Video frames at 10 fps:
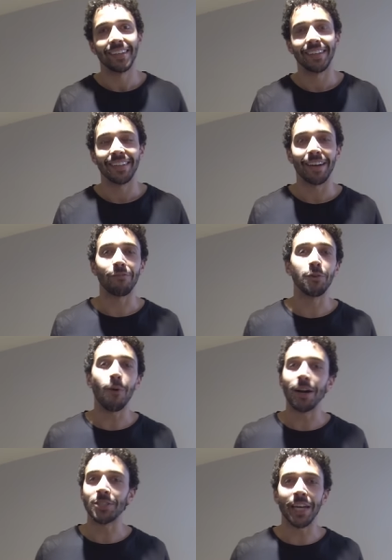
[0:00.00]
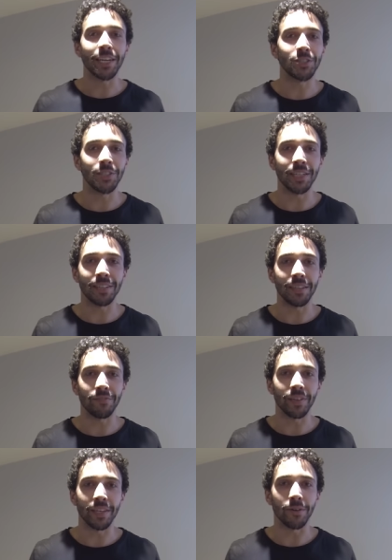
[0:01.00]
Now, if you watch H G T
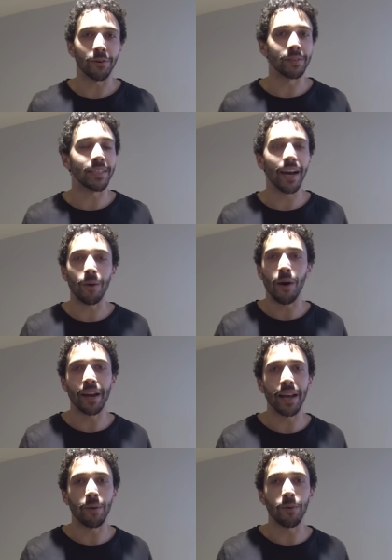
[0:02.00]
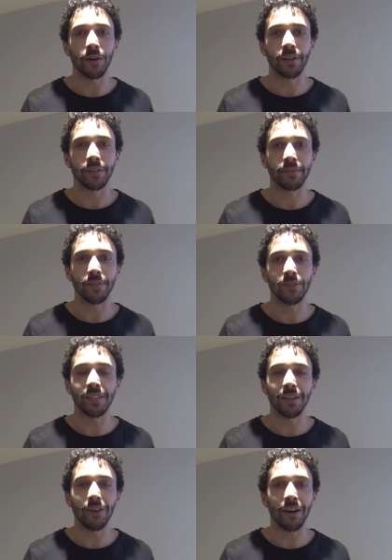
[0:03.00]
V or D I Y Network, you
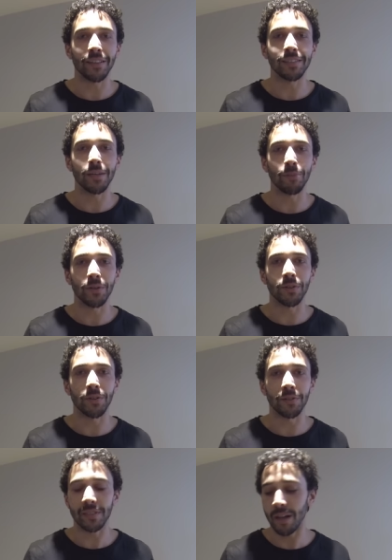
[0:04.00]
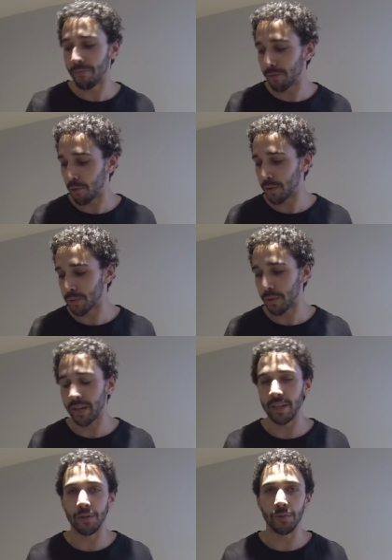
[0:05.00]
see a lot of the typical subfloors where
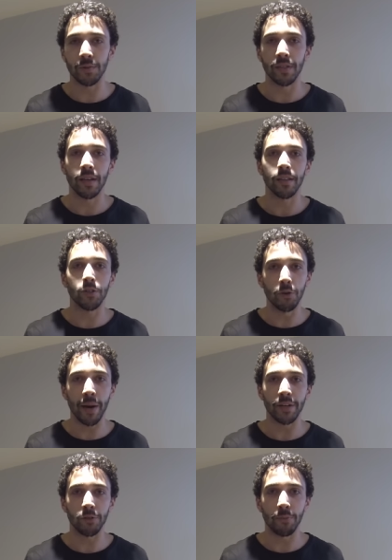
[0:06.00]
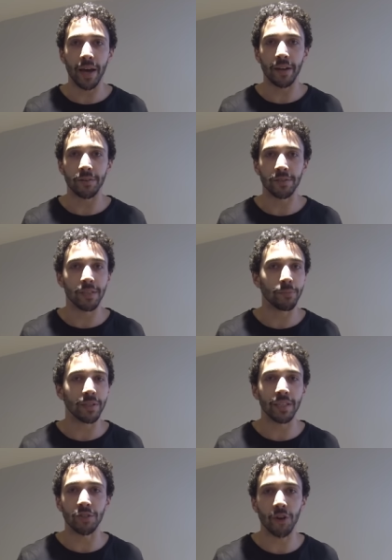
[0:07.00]
they use the two by two panels,
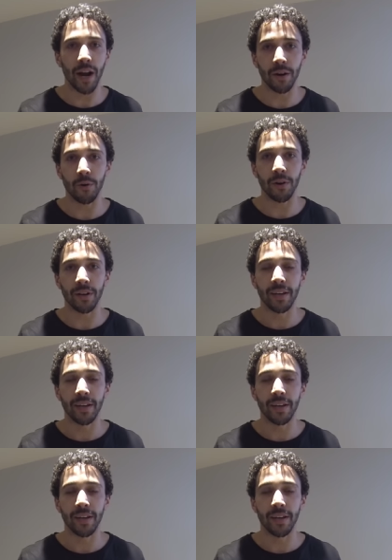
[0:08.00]
typically dry core.